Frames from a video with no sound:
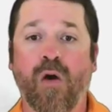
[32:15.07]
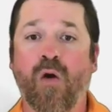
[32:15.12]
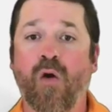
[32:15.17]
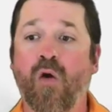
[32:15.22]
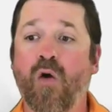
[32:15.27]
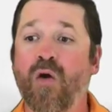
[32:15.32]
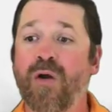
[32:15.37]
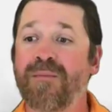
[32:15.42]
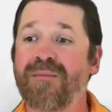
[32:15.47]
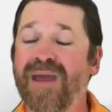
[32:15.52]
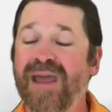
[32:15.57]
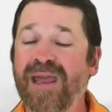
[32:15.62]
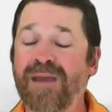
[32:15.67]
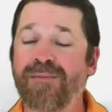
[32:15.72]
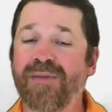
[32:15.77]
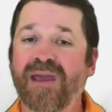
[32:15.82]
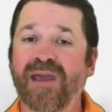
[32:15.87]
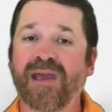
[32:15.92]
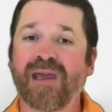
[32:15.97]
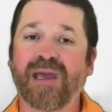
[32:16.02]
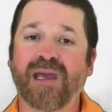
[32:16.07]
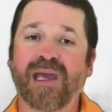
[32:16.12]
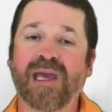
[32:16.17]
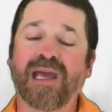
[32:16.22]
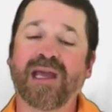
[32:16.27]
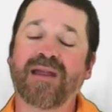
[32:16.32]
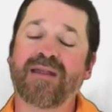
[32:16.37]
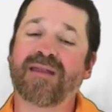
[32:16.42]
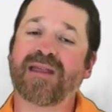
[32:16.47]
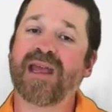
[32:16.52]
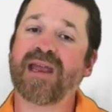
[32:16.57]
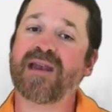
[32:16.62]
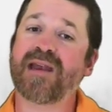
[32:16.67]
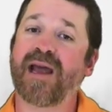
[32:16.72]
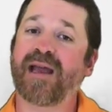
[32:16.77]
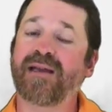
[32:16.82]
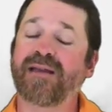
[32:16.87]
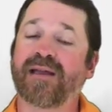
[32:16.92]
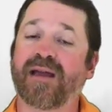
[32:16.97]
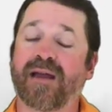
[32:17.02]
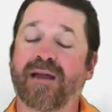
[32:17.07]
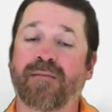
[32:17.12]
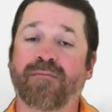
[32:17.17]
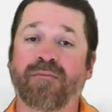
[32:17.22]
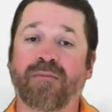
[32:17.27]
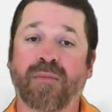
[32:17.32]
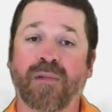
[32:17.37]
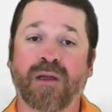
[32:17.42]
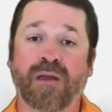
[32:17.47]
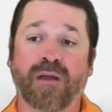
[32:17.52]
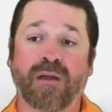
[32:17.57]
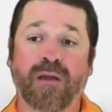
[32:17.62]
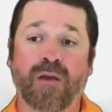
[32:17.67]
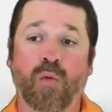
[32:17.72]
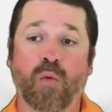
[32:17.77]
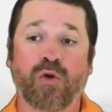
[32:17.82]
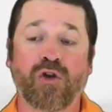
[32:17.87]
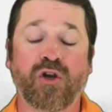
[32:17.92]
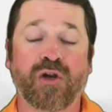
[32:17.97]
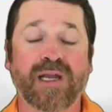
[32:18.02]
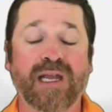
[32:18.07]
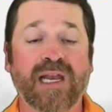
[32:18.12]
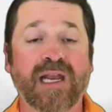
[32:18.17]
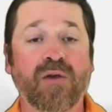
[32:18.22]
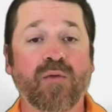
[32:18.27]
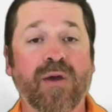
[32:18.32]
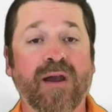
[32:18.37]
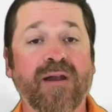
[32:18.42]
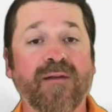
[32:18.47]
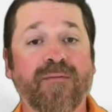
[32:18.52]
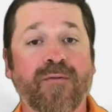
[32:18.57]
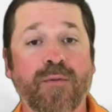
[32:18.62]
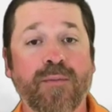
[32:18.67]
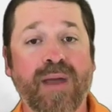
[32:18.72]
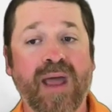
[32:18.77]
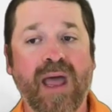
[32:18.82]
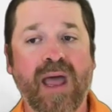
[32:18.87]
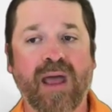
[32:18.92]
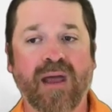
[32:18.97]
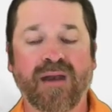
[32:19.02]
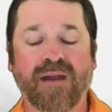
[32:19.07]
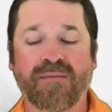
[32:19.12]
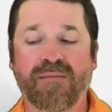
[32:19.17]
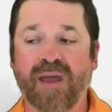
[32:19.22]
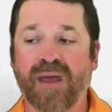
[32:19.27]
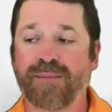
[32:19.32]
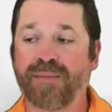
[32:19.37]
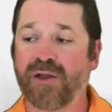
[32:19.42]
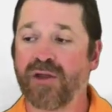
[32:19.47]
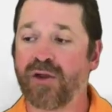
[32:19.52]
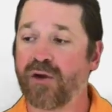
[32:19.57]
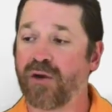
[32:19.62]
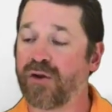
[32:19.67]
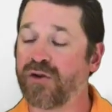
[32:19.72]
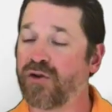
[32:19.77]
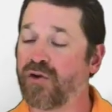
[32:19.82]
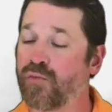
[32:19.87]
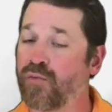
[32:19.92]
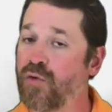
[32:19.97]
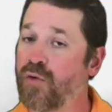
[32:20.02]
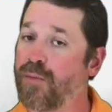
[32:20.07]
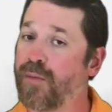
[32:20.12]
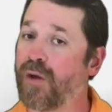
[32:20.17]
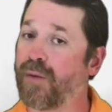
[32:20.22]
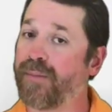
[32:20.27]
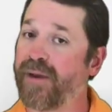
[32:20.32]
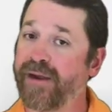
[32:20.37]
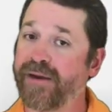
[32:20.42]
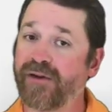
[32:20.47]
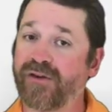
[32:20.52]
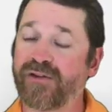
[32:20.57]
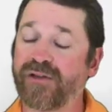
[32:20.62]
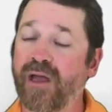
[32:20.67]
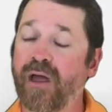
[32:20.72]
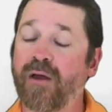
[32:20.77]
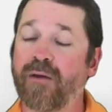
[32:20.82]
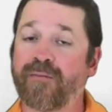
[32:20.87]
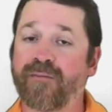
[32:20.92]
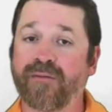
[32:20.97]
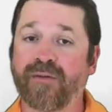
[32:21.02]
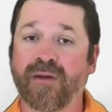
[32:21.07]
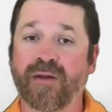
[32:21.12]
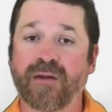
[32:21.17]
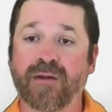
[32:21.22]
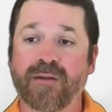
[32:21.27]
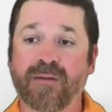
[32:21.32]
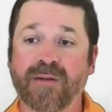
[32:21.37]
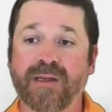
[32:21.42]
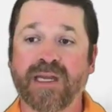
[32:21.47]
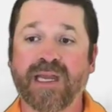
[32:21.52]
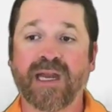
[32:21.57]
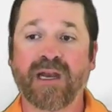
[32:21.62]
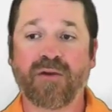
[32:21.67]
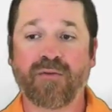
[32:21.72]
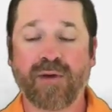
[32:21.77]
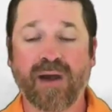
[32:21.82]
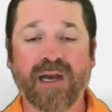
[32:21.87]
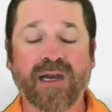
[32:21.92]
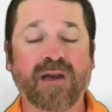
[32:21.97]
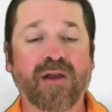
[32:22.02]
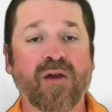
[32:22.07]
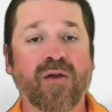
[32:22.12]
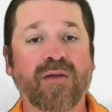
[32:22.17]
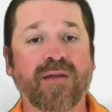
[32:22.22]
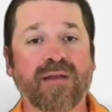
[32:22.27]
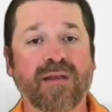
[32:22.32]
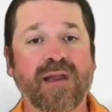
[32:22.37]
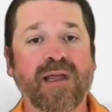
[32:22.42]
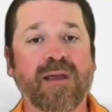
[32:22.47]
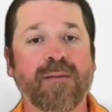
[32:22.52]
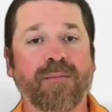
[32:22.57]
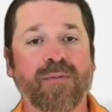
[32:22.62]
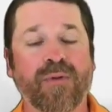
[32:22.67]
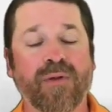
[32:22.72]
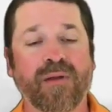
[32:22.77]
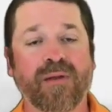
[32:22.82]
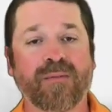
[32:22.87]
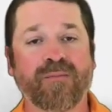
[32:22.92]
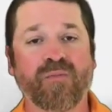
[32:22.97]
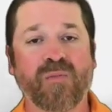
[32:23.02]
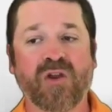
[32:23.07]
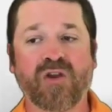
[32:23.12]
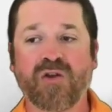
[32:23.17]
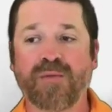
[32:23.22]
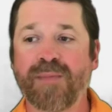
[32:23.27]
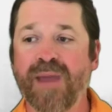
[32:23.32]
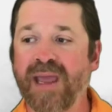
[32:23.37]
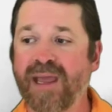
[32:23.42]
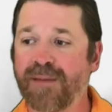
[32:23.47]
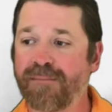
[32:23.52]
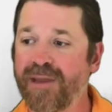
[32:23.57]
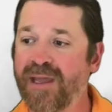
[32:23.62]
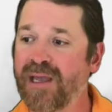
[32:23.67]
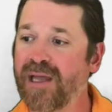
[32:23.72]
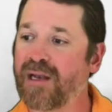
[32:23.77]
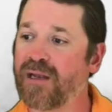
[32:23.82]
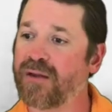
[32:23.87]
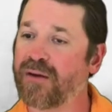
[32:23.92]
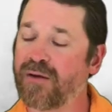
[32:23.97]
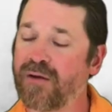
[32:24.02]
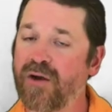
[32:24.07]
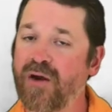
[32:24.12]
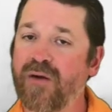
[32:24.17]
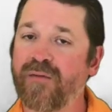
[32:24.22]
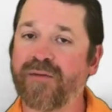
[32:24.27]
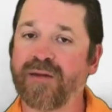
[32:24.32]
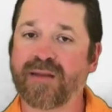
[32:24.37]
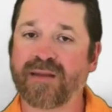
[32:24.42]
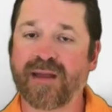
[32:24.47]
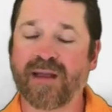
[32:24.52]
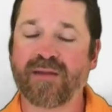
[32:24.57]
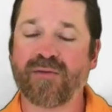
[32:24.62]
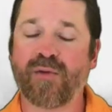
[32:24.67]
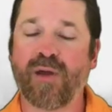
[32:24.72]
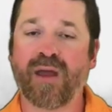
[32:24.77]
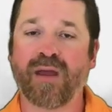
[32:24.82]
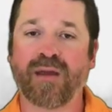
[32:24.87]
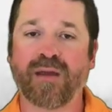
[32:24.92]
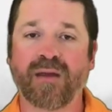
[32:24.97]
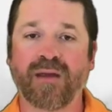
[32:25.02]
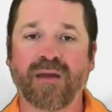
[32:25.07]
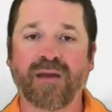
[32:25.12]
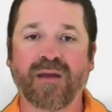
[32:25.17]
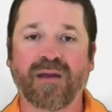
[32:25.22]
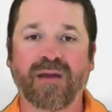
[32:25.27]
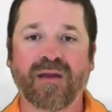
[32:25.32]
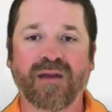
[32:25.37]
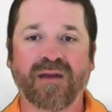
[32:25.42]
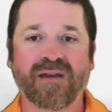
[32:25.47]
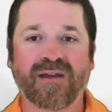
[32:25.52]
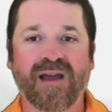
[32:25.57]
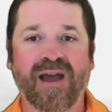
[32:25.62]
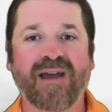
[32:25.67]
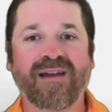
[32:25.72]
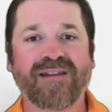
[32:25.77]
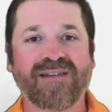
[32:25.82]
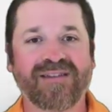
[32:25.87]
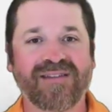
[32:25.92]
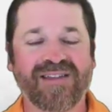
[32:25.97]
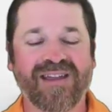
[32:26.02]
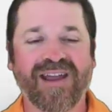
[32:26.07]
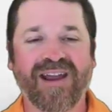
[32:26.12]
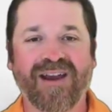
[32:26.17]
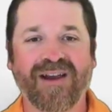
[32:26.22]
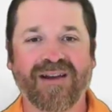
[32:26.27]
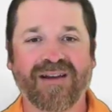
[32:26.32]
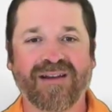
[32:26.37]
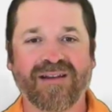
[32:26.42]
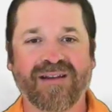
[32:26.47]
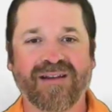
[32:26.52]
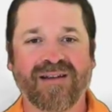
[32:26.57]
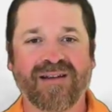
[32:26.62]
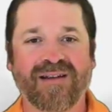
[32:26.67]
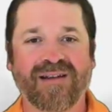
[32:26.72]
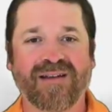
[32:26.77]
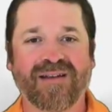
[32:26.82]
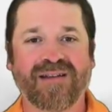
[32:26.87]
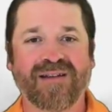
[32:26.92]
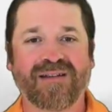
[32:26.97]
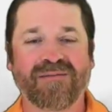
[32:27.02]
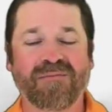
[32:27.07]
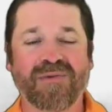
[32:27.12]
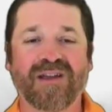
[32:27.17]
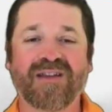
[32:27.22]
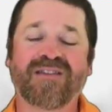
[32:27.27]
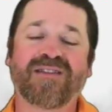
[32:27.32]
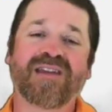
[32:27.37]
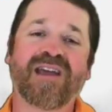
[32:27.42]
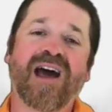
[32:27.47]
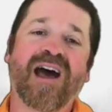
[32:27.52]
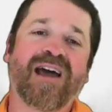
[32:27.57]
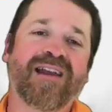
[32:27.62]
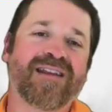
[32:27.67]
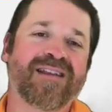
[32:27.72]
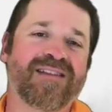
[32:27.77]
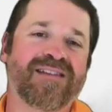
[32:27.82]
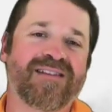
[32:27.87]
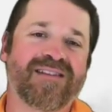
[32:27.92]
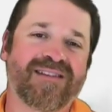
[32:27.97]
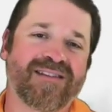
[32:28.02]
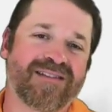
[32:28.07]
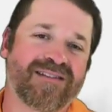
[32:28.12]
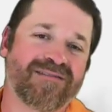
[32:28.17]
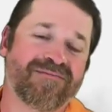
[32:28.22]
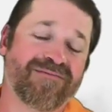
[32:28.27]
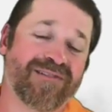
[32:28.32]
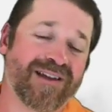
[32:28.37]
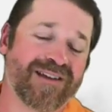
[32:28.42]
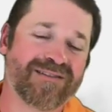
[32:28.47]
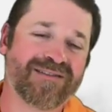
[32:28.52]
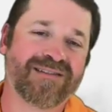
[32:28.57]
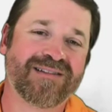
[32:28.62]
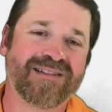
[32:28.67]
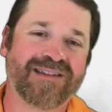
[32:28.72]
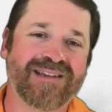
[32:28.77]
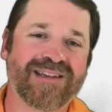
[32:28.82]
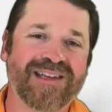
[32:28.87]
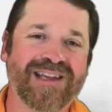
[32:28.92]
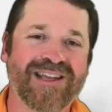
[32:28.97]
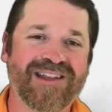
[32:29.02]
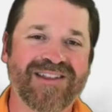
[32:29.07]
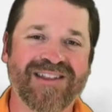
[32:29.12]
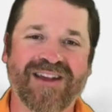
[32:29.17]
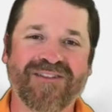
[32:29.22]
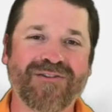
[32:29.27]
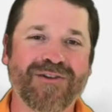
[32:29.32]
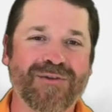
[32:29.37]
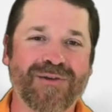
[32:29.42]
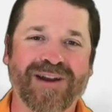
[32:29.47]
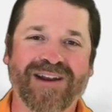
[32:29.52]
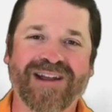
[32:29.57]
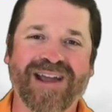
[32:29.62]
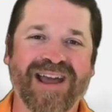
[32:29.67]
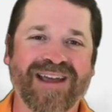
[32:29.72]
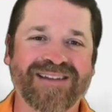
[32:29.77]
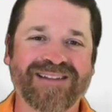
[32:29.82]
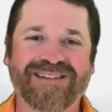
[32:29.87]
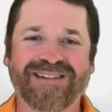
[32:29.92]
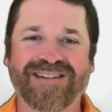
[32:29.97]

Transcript: Or maybe it's at nighttime when you're getting ready for bed and maybe you're in your room all by yourself, getting ready to go to sleep, and you may be get a little nervous, guess what? God is there. Because God is, well, He's everywhere, guys.